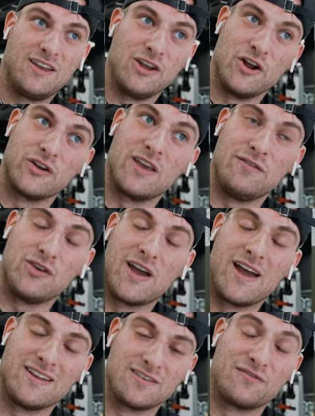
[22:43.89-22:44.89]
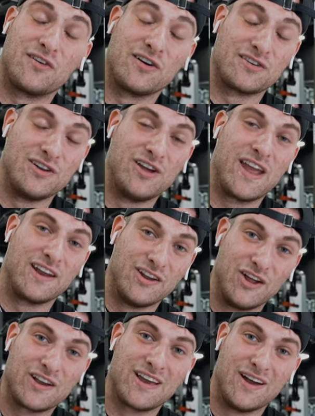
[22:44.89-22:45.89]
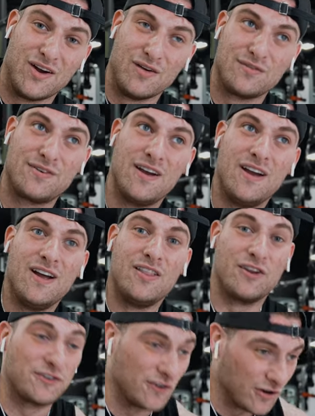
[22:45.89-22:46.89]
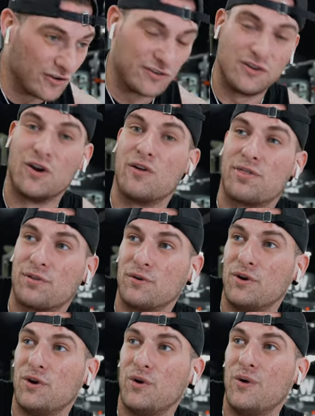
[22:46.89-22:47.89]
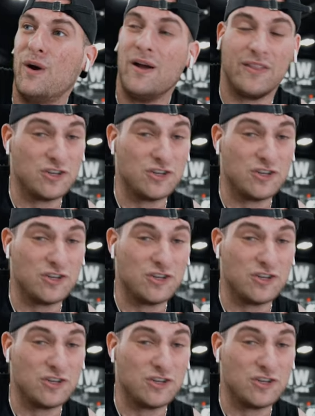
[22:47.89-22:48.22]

you know, give you guys a first hand look of the struggles you go through,